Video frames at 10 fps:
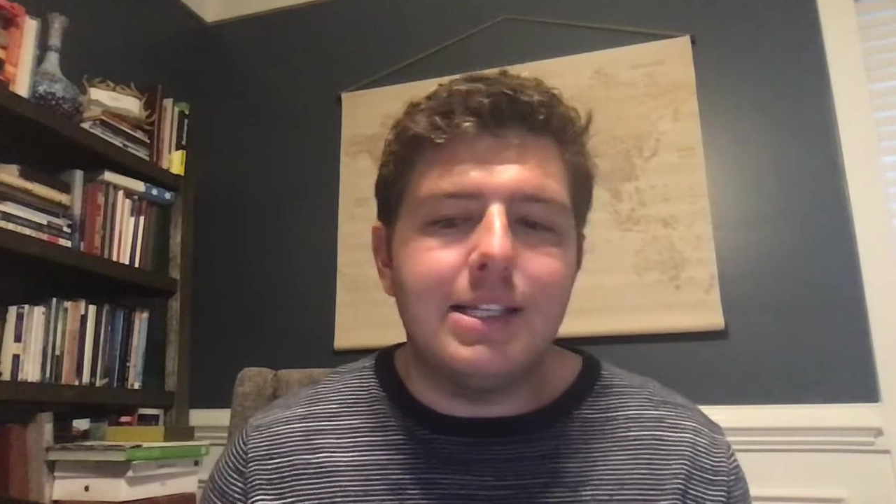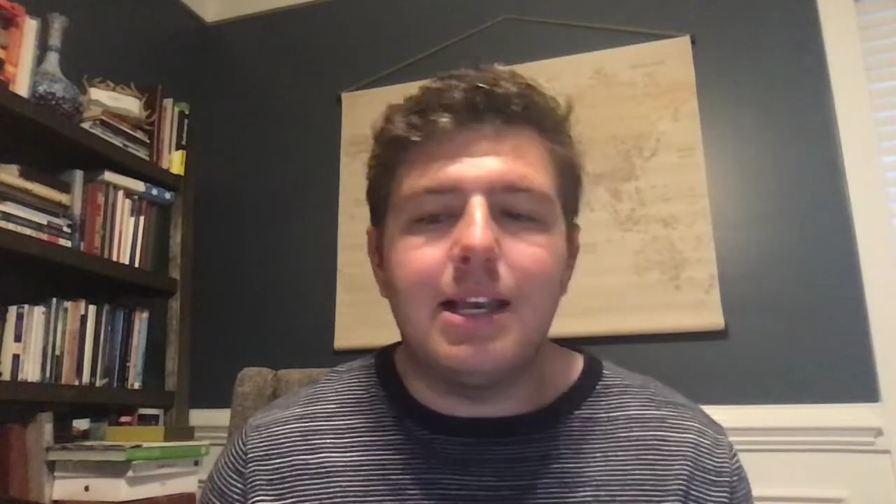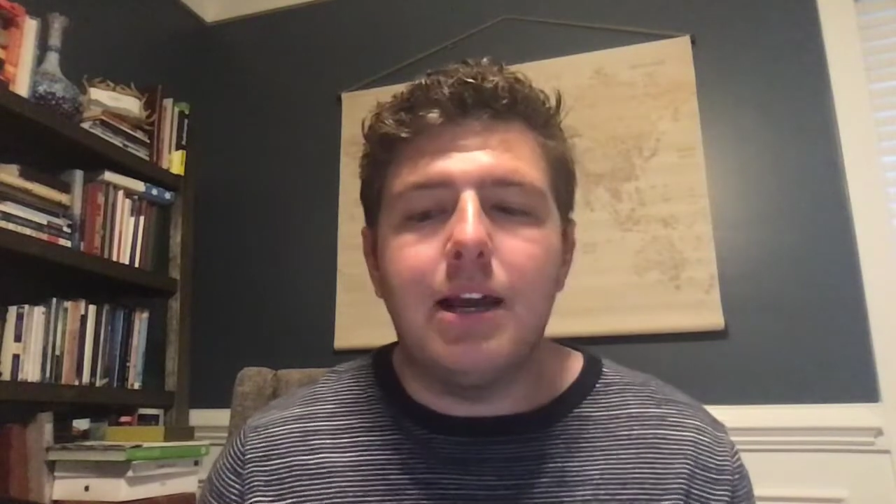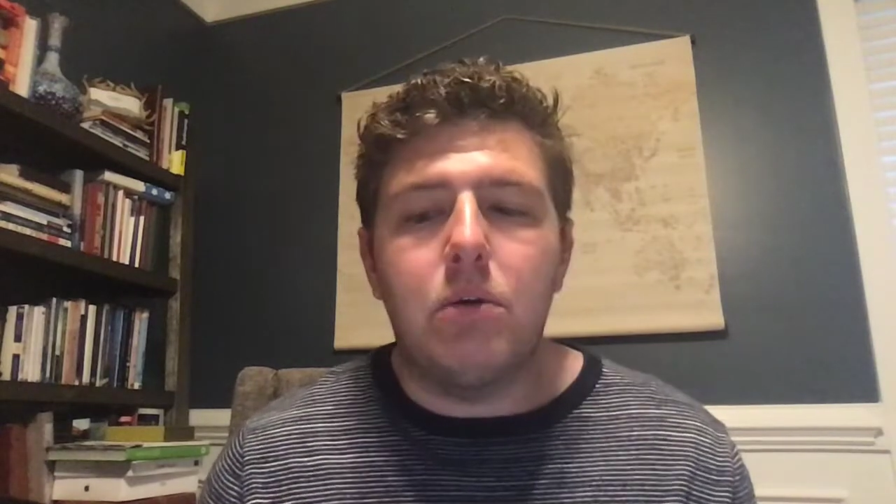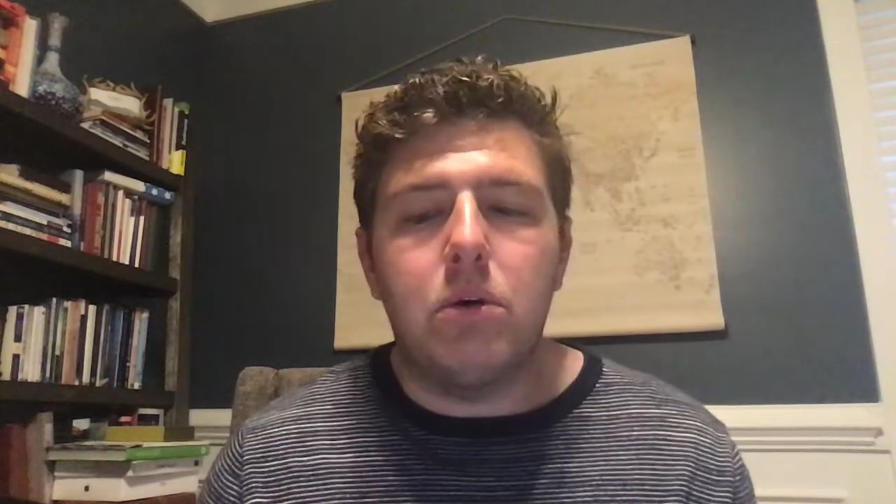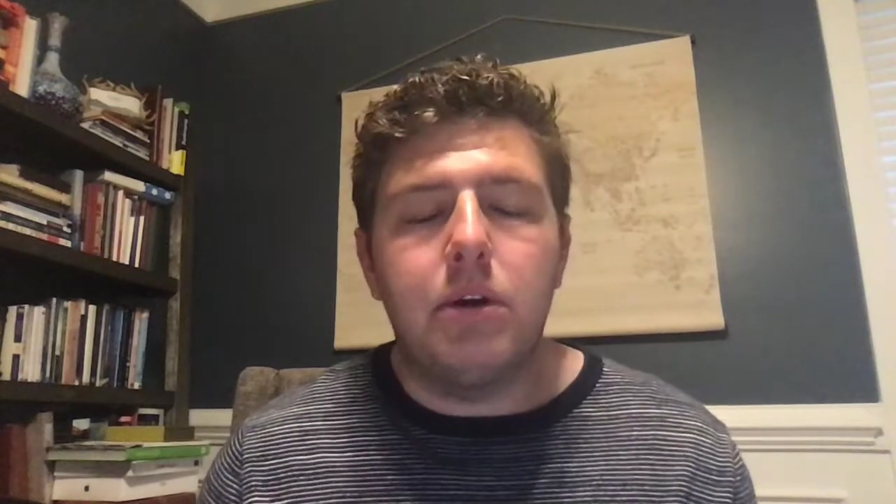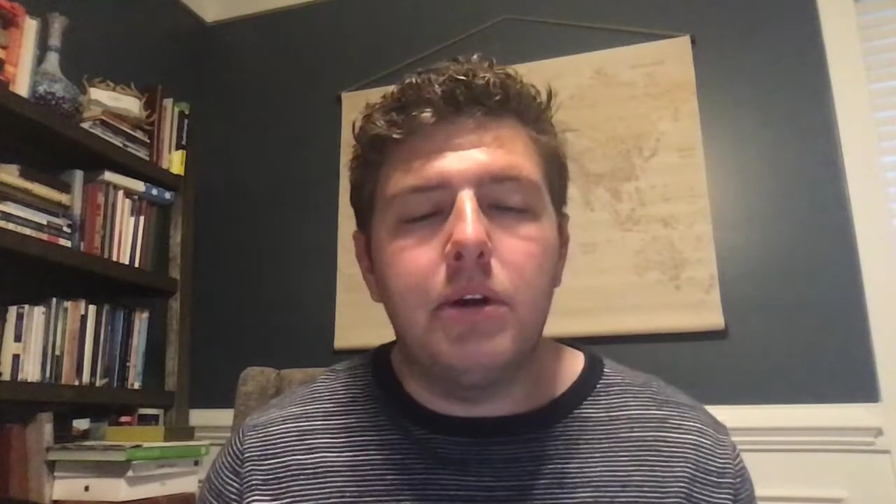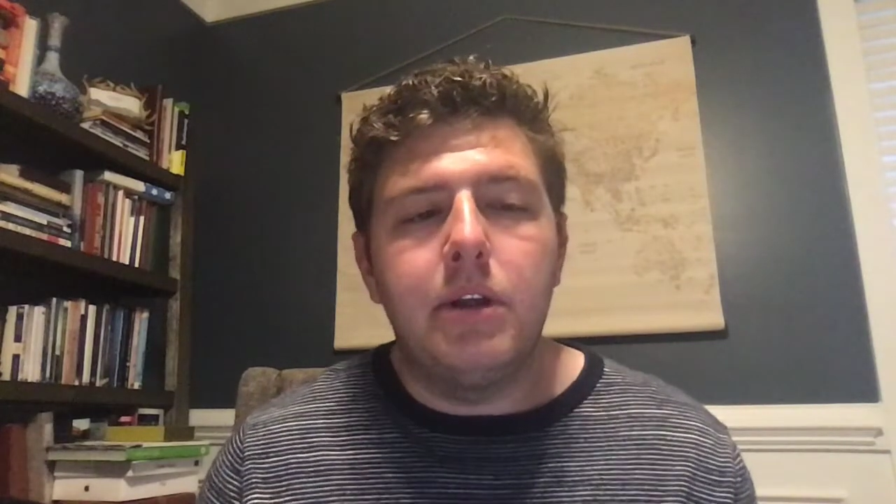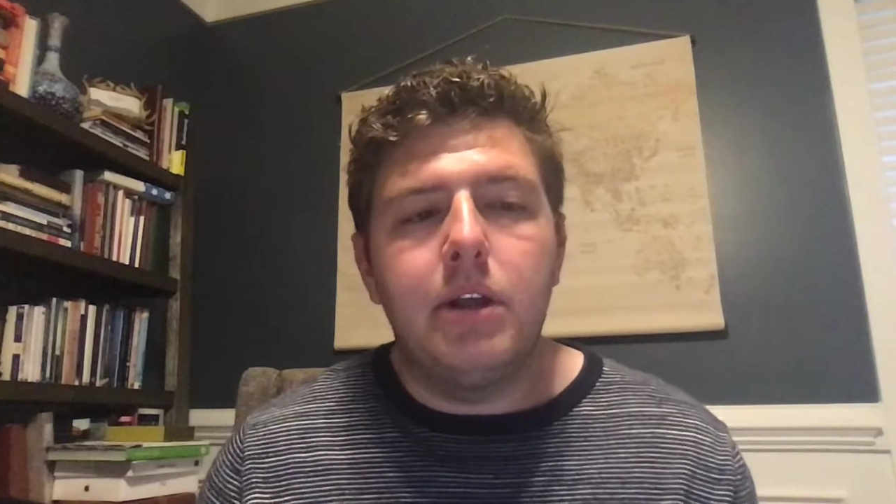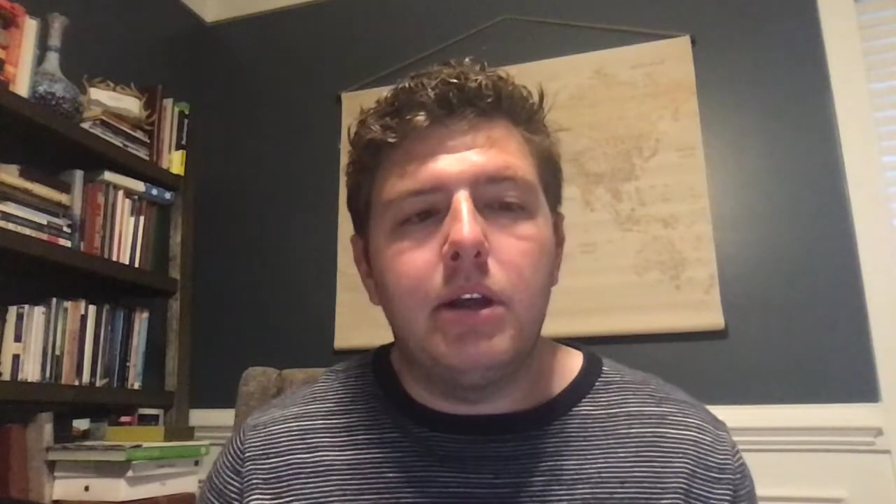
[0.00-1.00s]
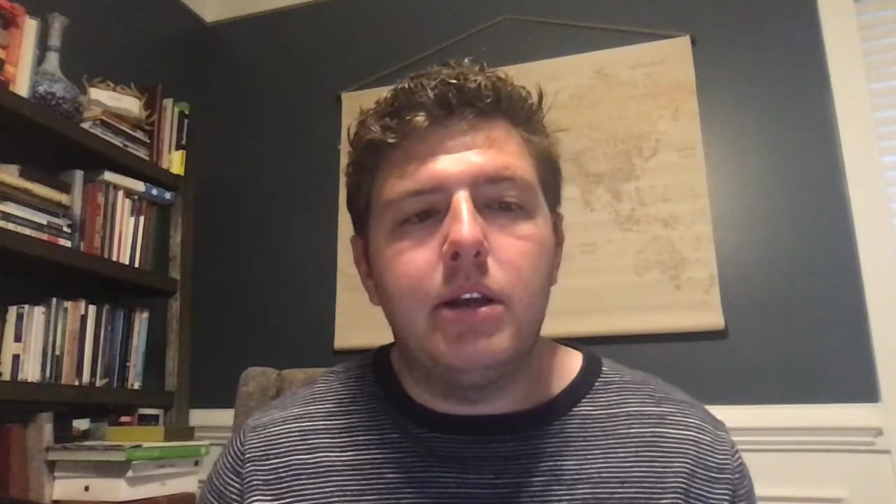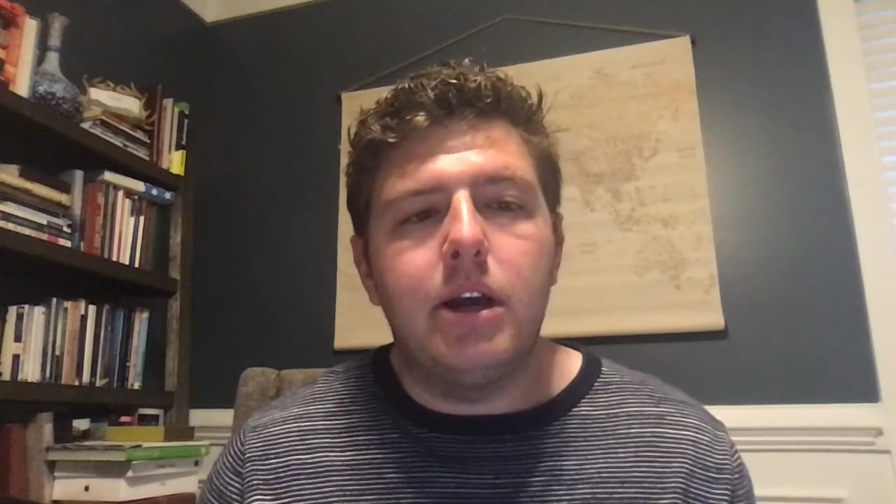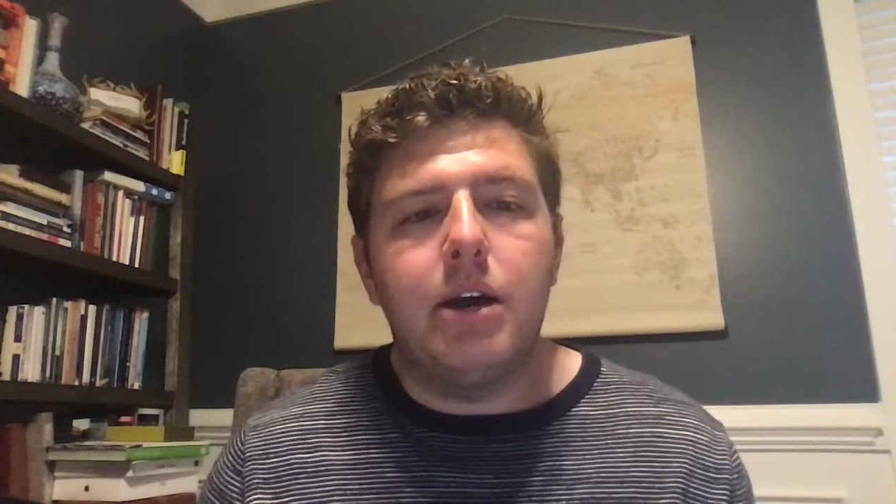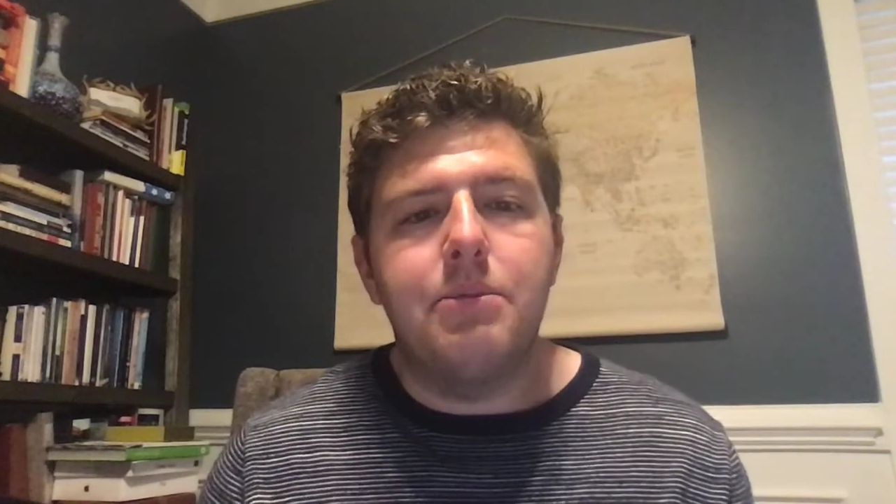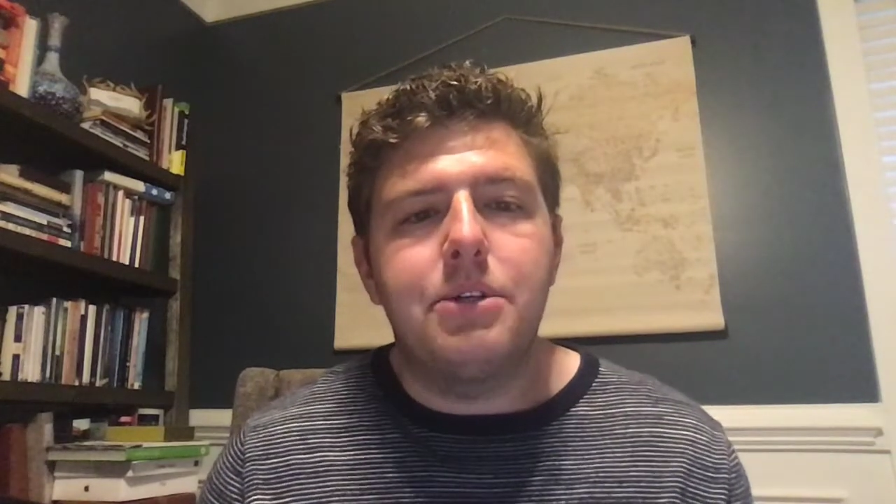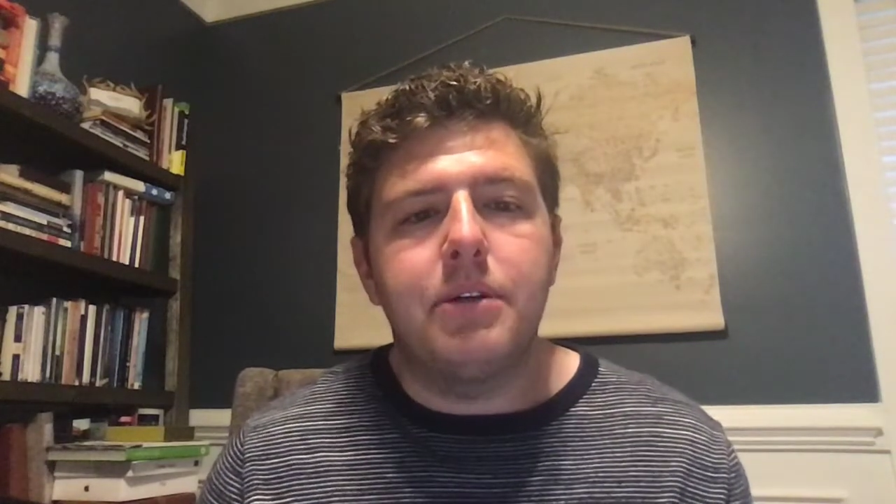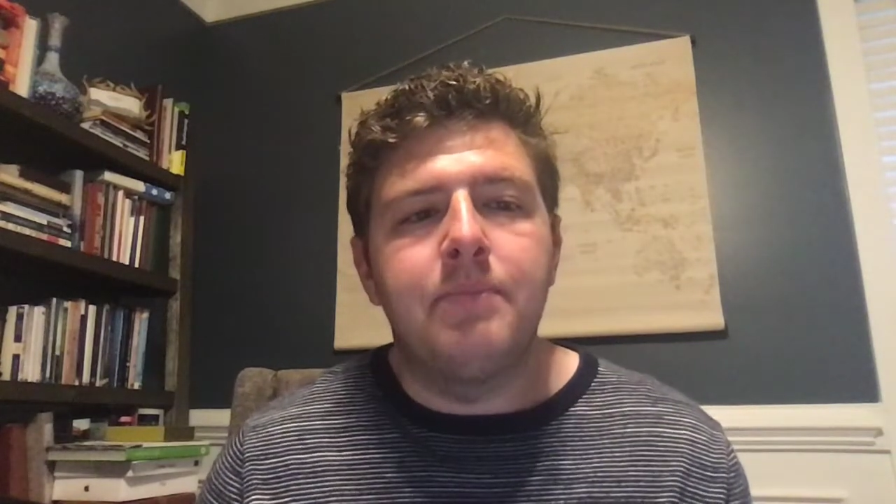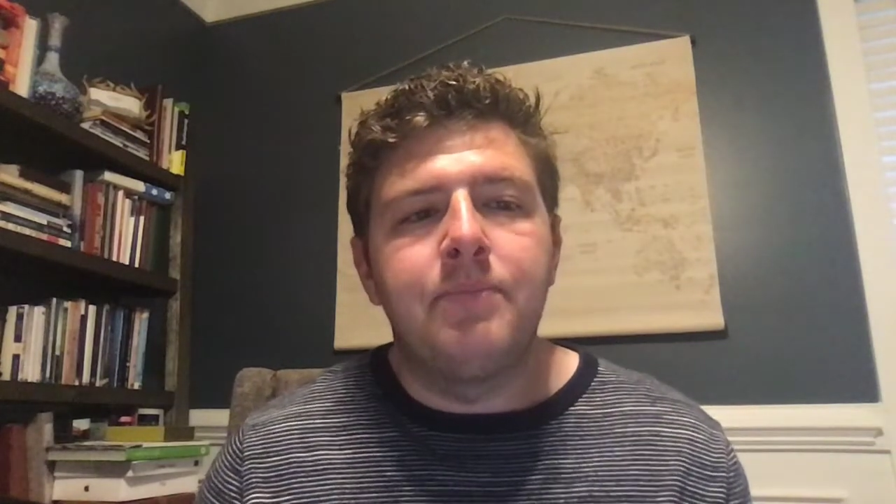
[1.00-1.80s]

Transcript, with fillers: our adoption.